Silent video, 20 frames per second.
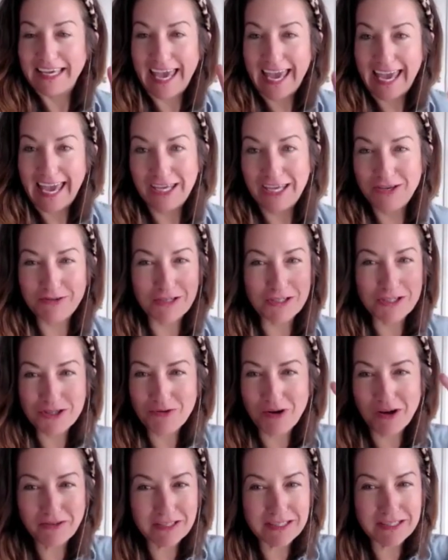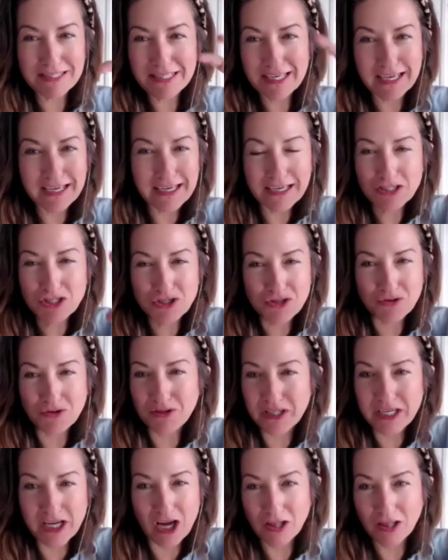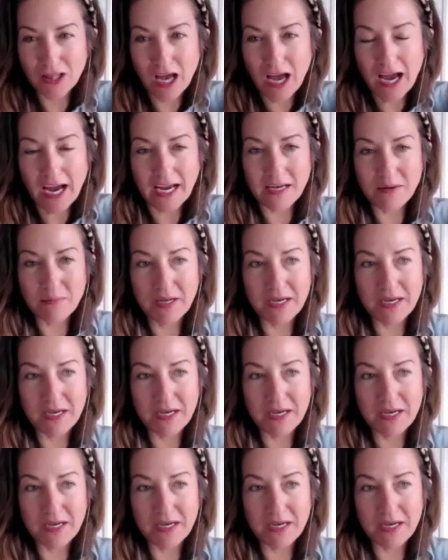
hey, you could do all this thing externally online,